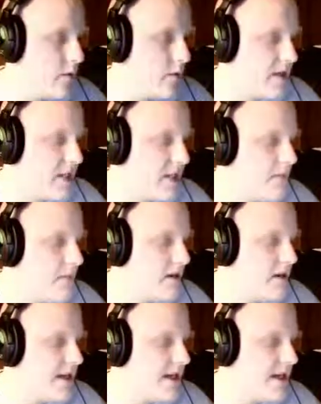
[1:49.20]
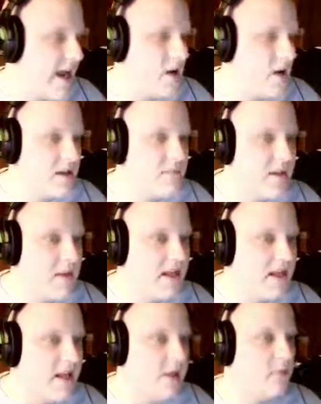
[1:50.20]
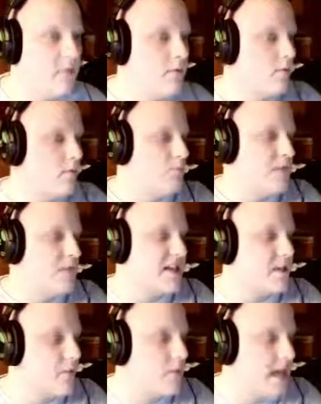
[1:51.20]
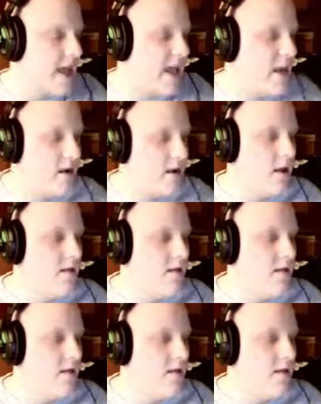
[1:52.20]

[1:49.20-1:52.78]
going to keep on getting out as many beasts as we can.